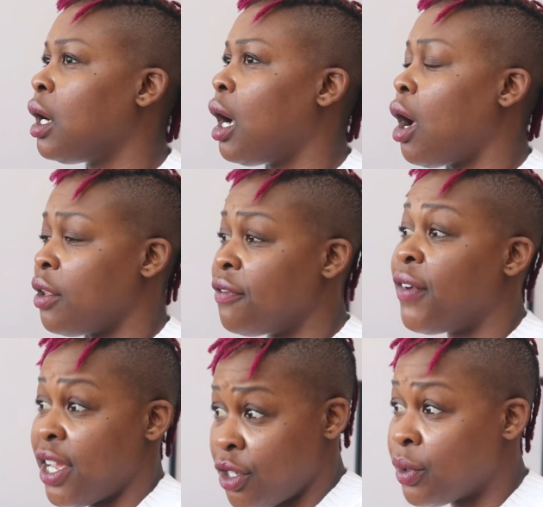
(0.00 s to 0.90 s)
I'll
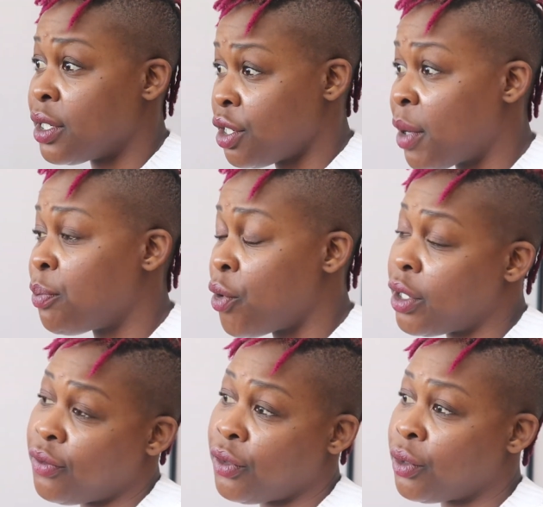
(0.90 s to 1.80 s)
invite you into my point
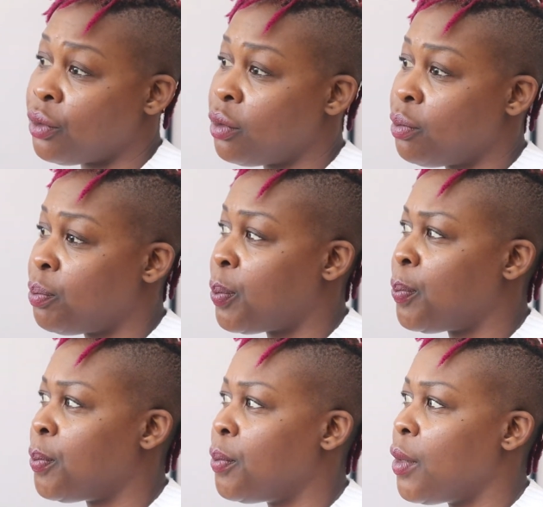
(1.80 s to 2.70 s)
of view.
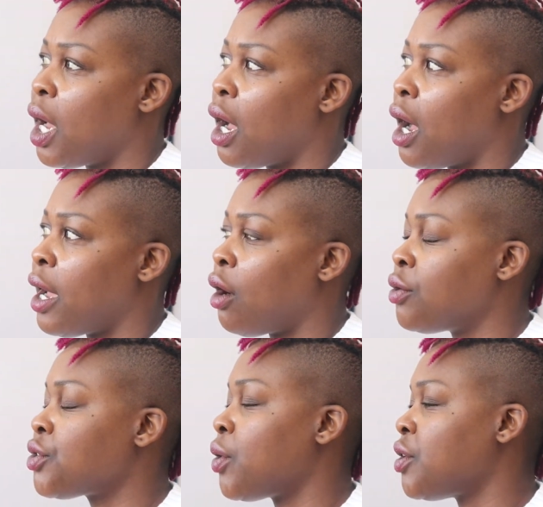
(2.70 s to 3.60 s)
I
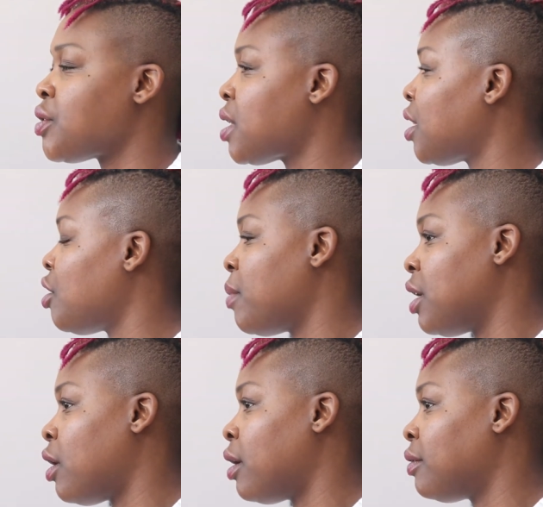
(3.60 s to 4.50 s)
also understand that you may
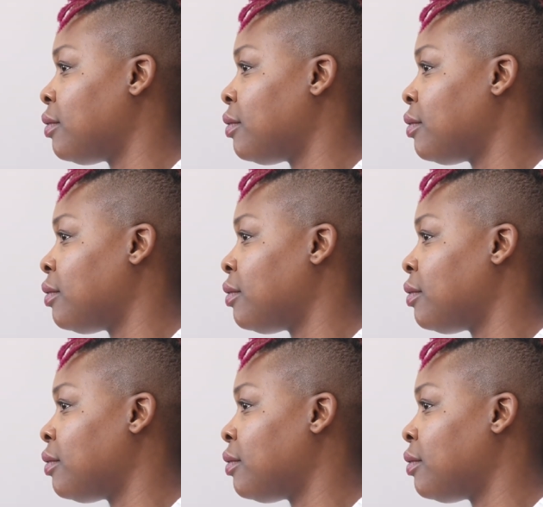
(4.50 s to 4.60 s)
not